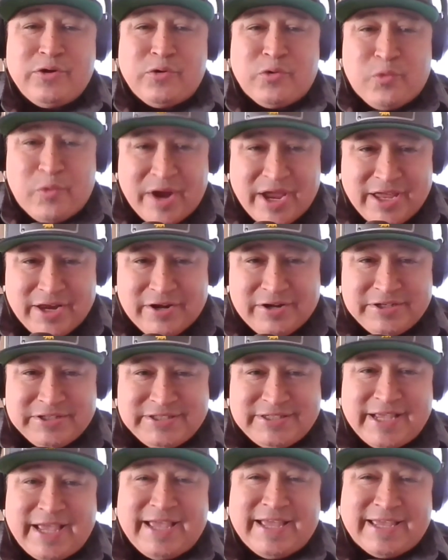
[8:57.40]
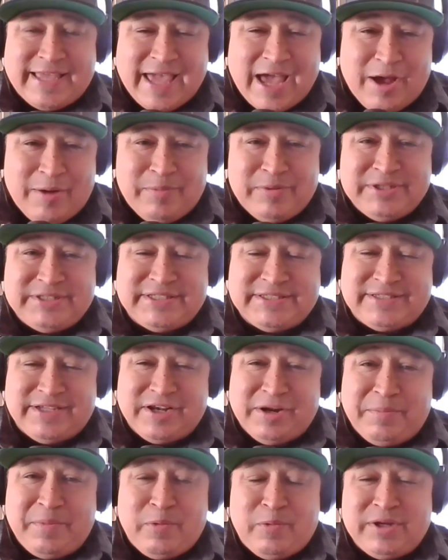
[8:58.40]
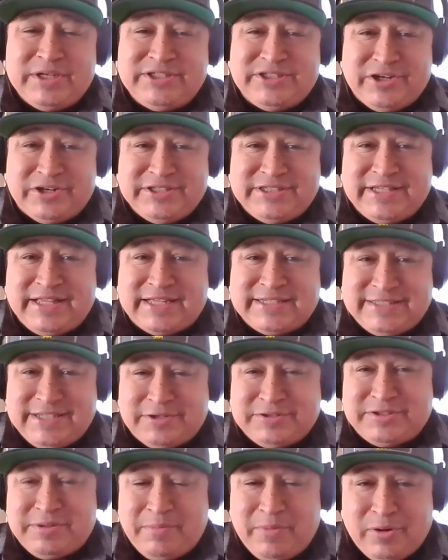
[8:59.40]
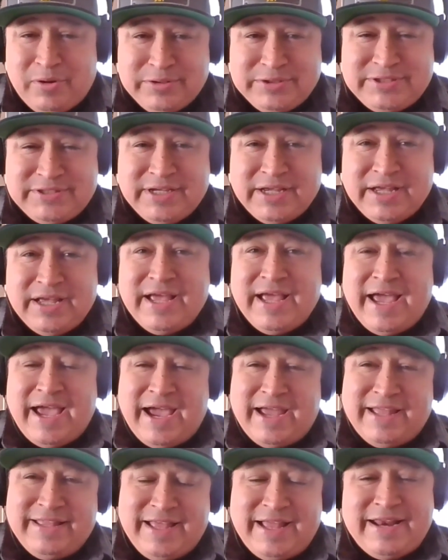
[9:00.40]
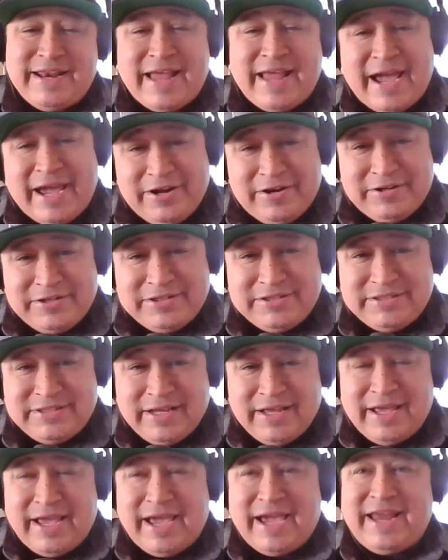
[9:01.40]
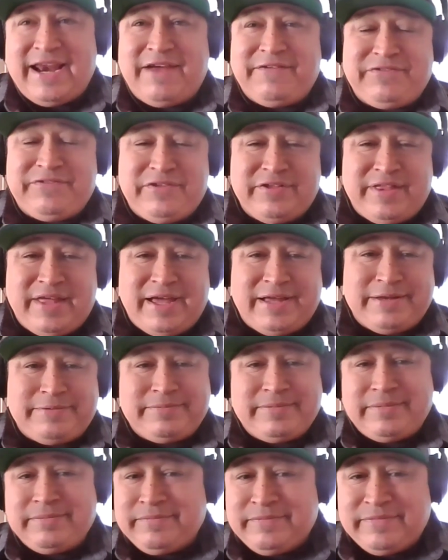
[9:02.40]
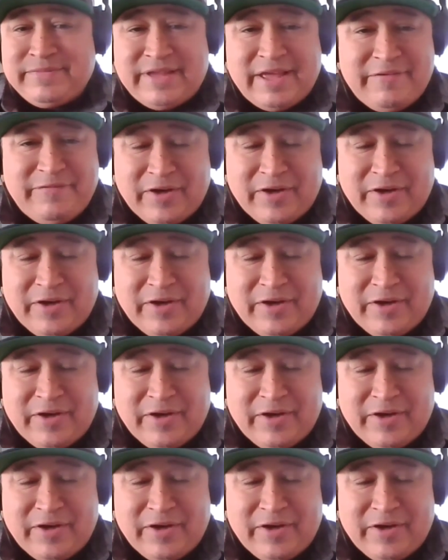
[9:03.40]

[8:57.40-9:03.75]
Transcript: Raiders and Cowboys is the number one jersey that sells the most, and then Niners, and after that, the